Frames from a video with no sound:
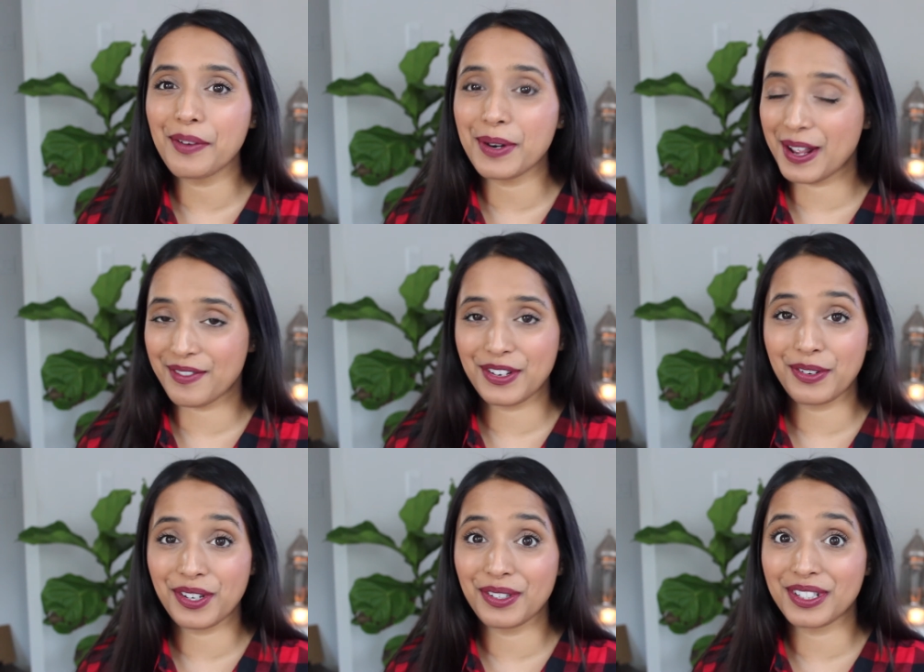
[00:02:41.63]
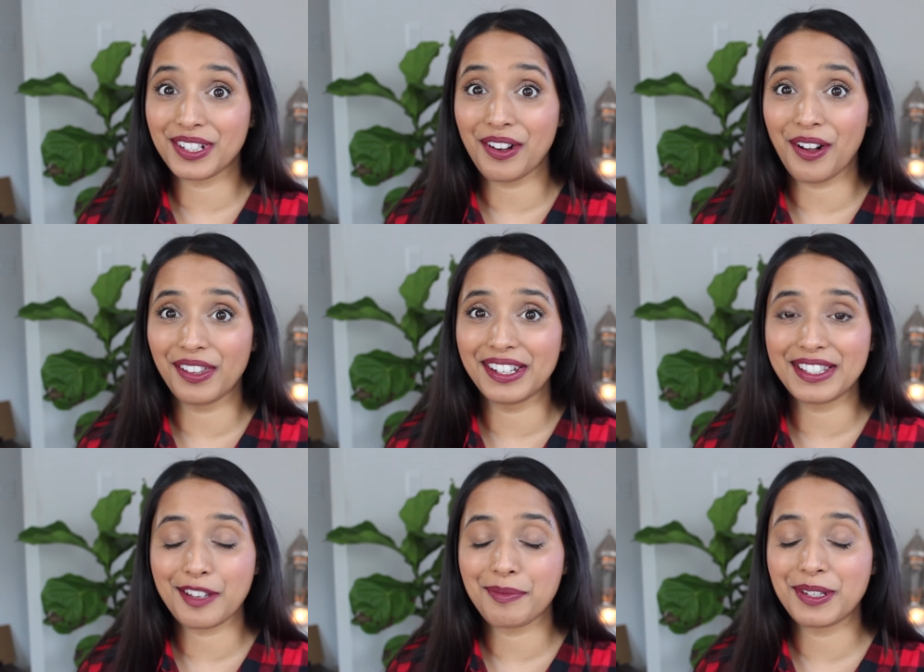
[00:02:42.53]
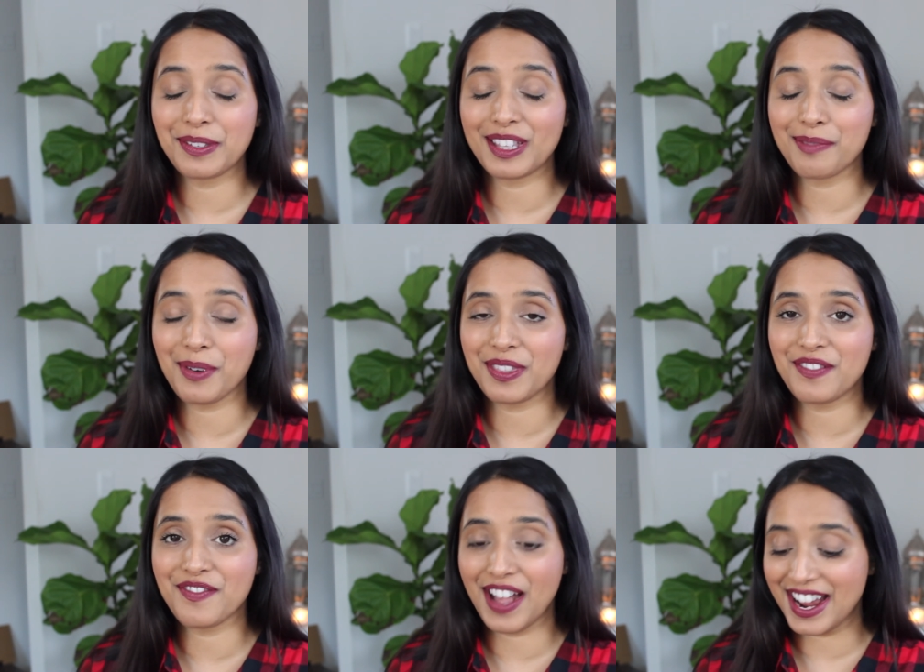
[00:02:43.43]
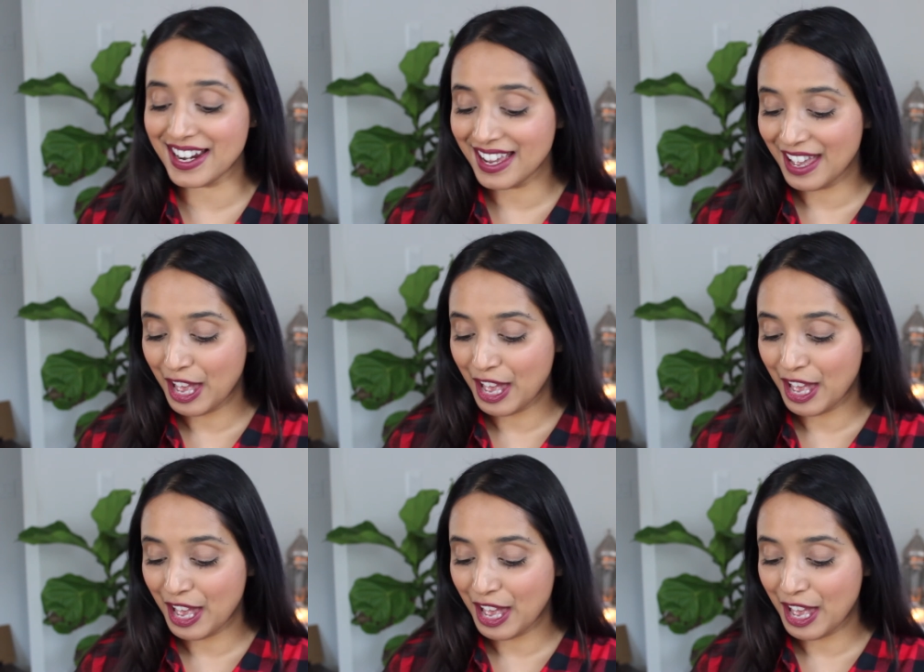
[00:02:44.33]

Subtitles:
Whatever you choose to call it is up to you. That's more than fine.